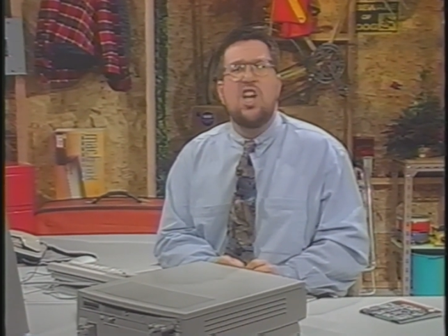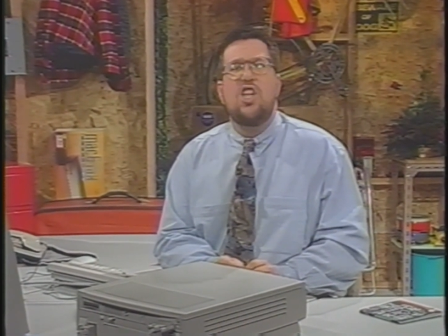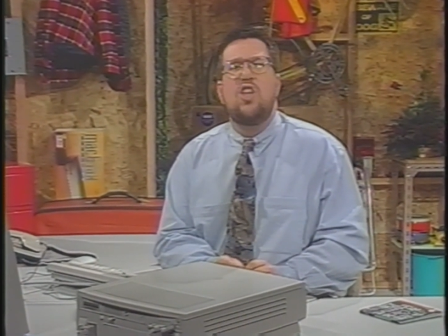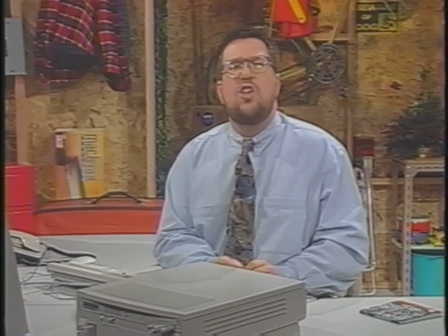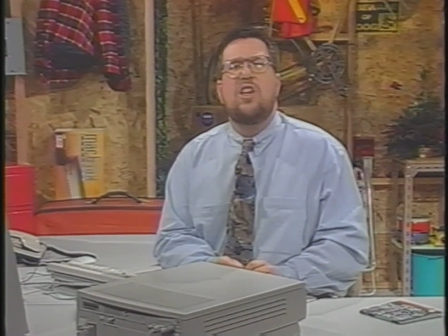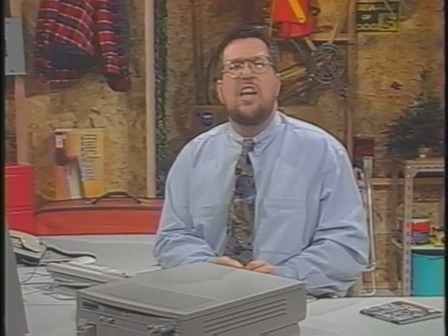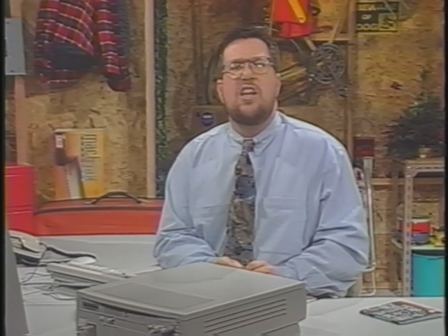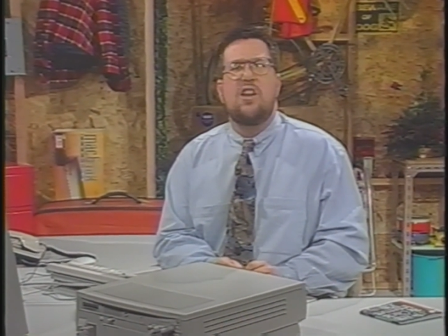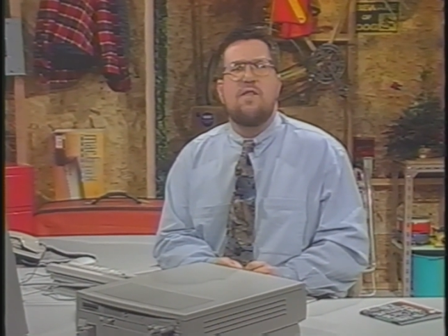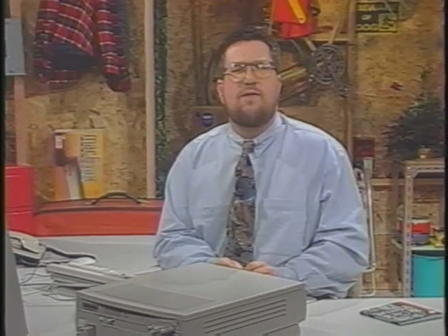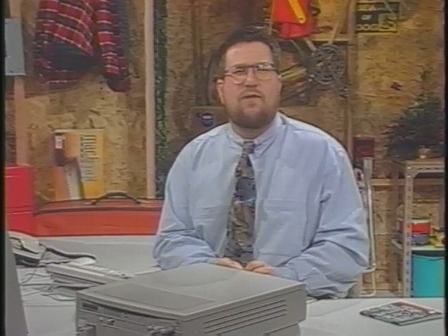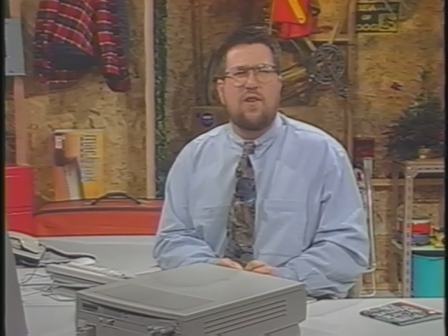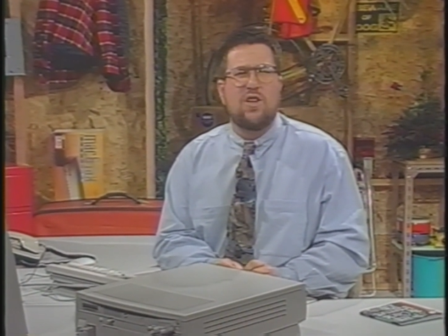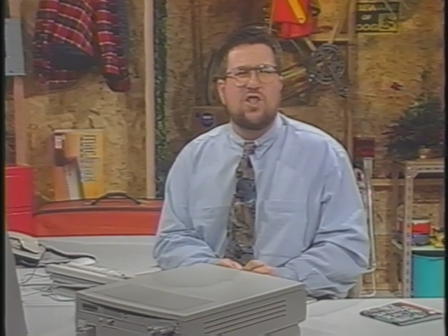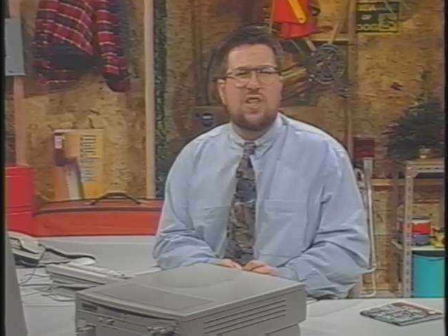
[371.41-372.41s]
you'll get your
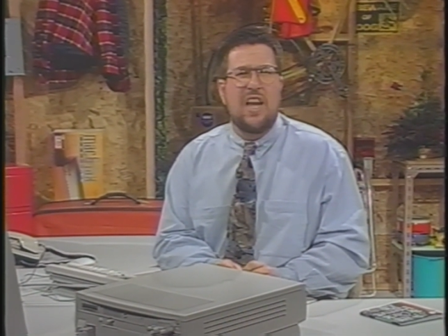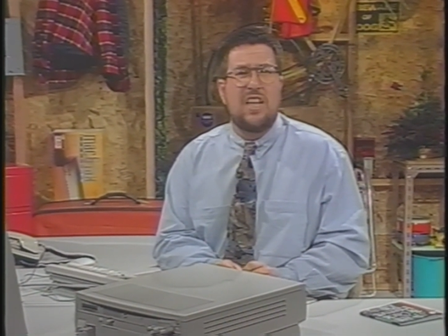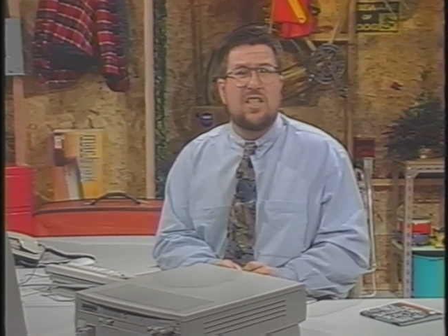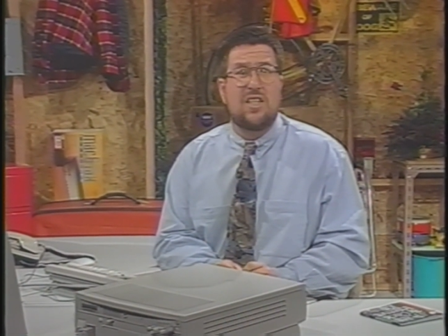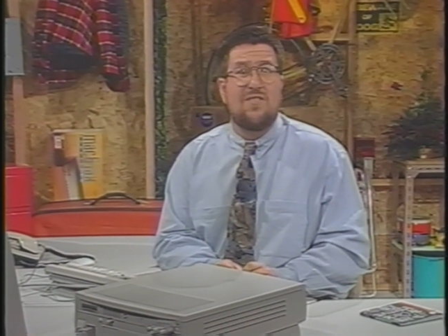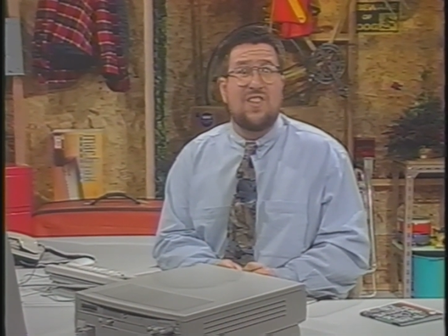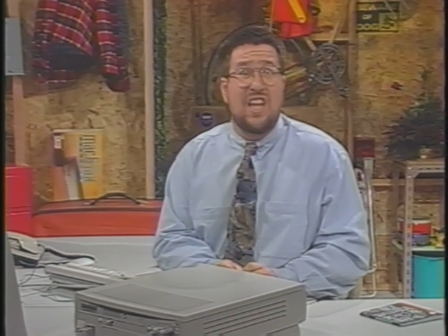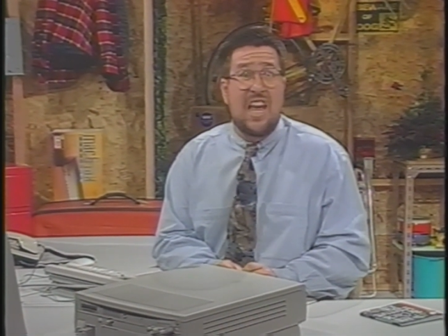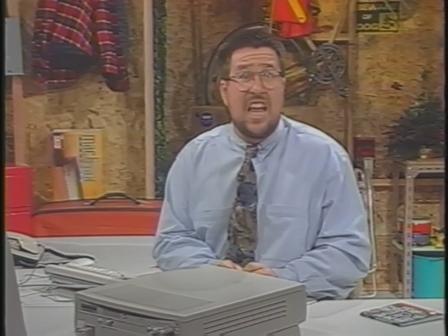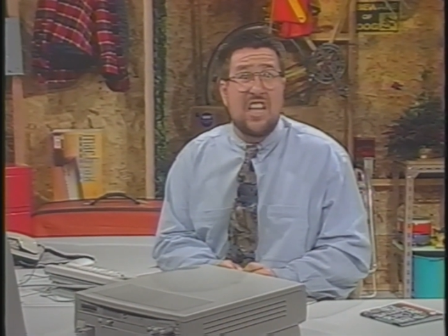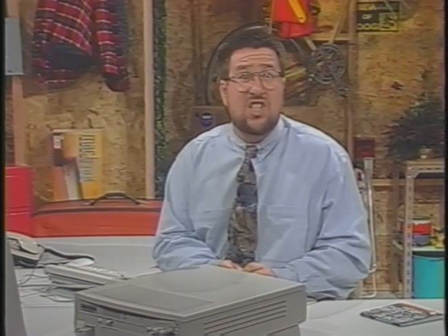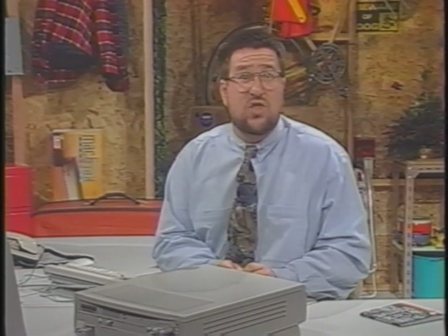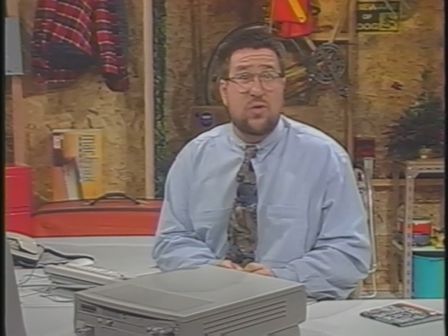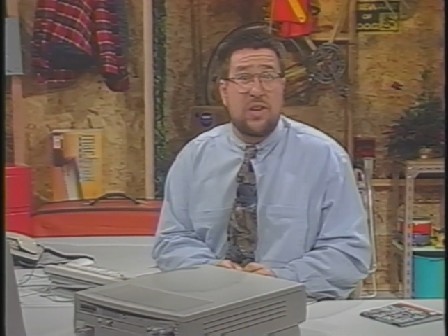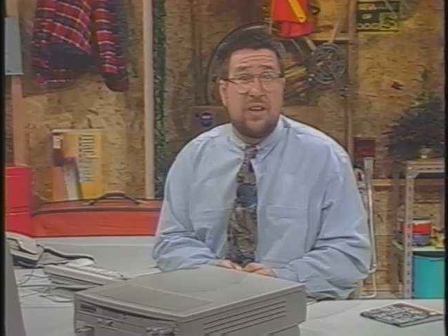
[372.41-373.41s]
first taste of the
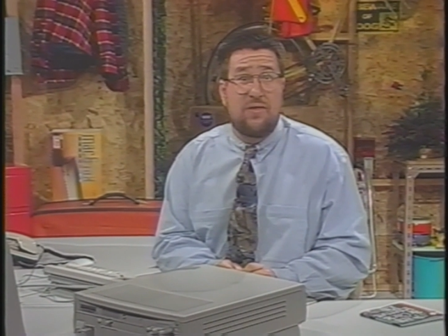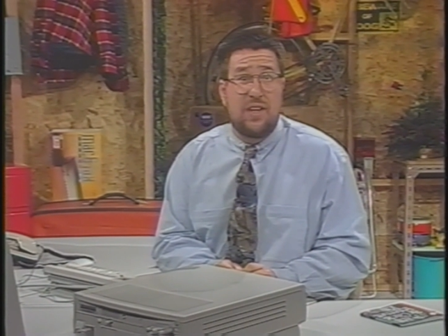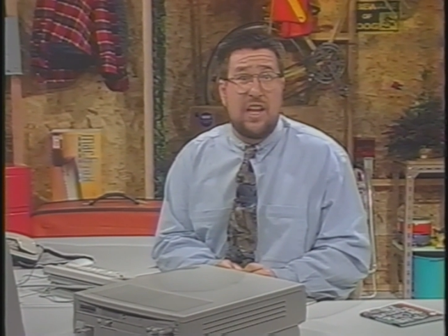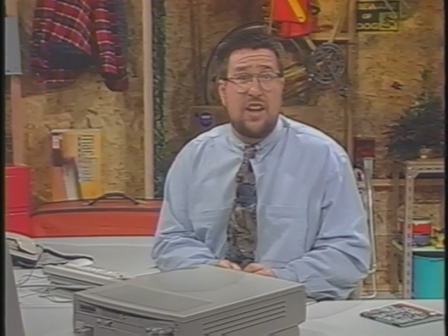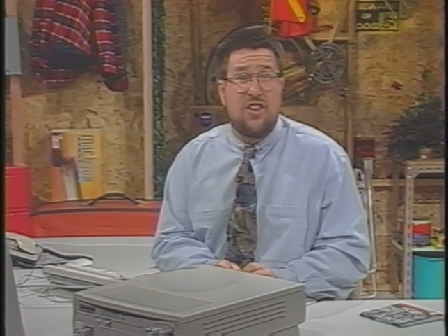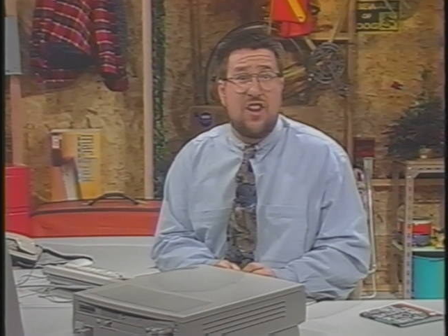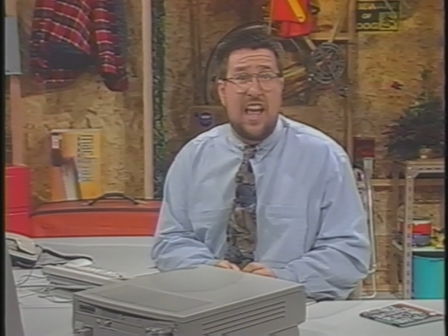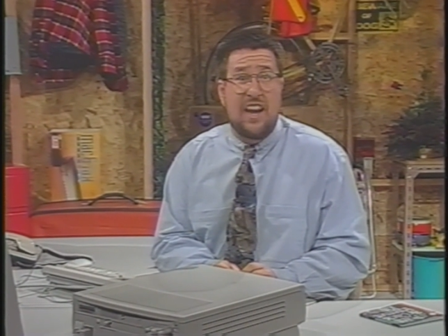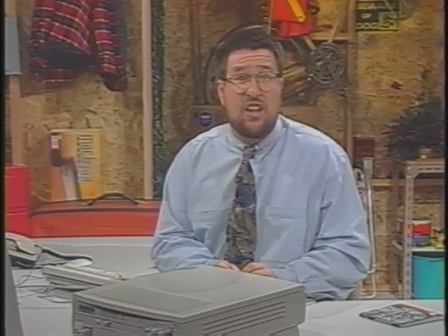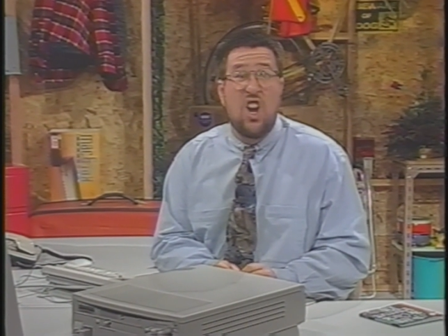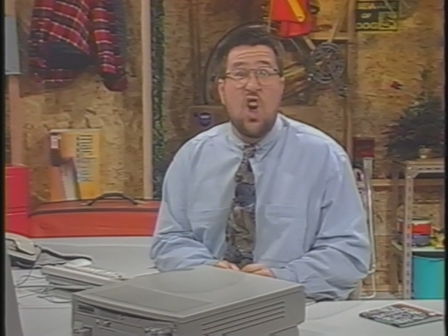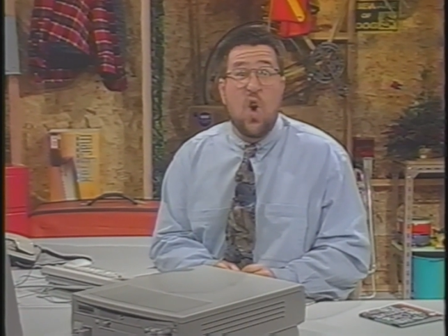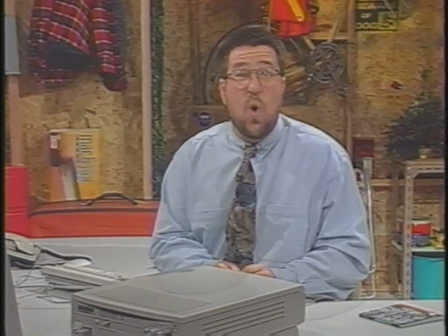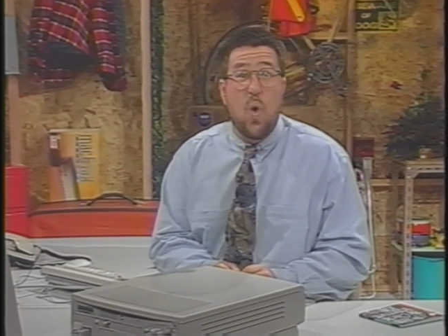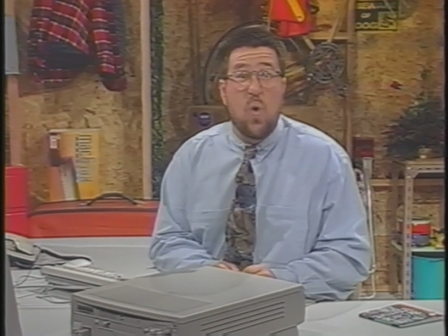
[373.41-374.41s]
history of the internet.
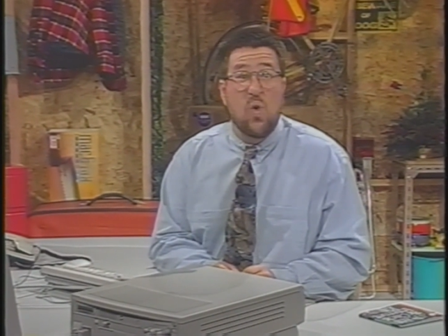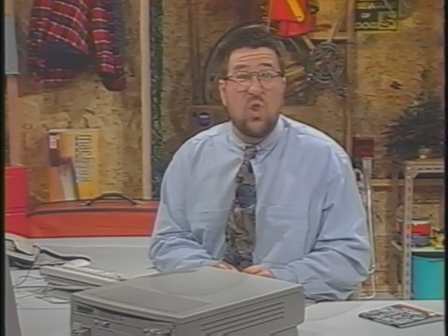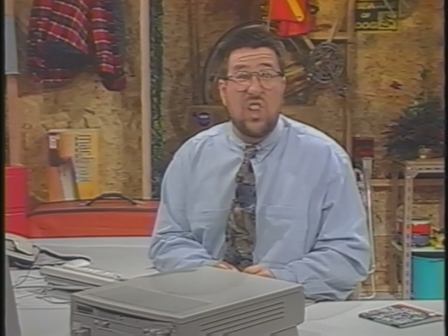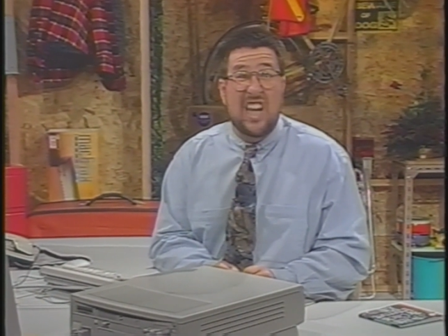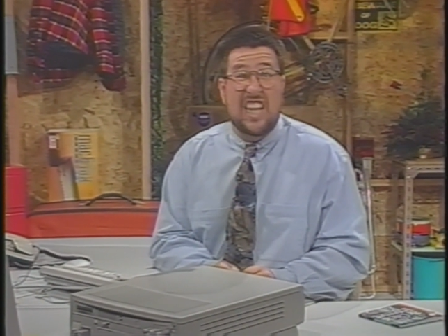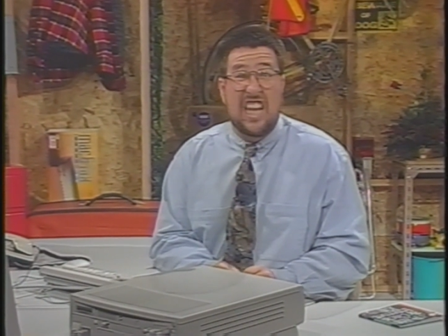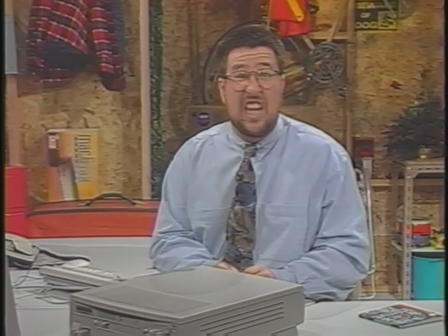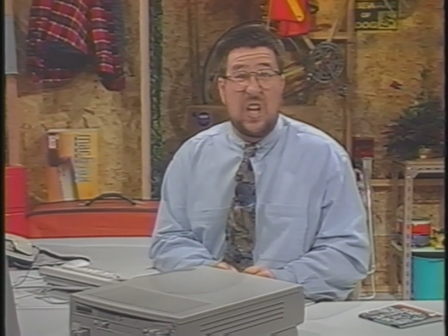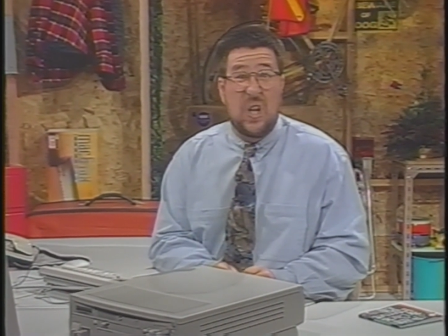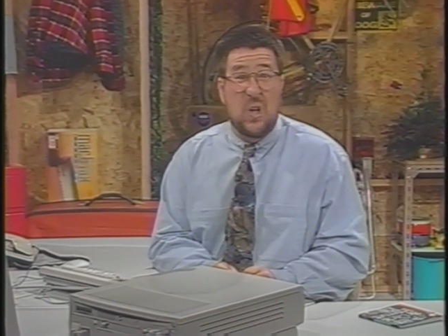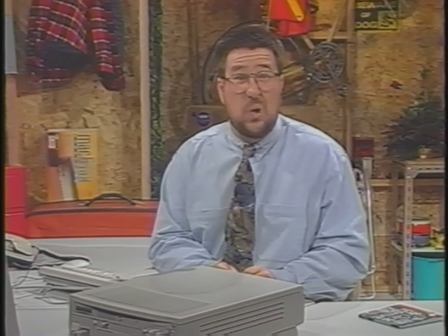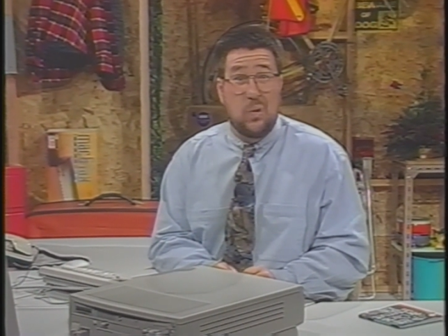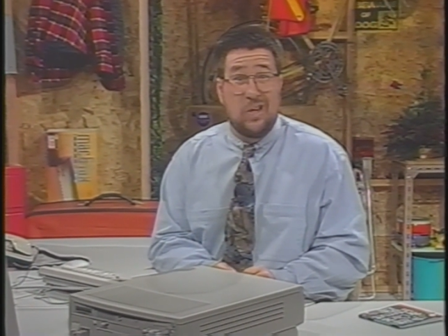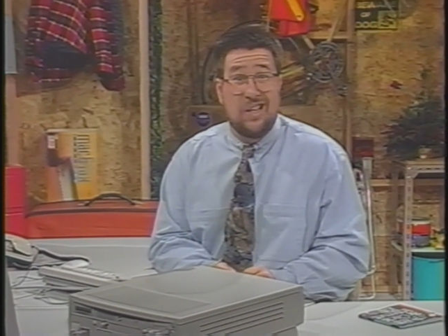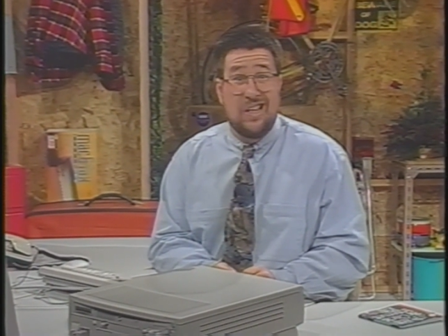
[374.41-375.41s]
Oh, lucky you.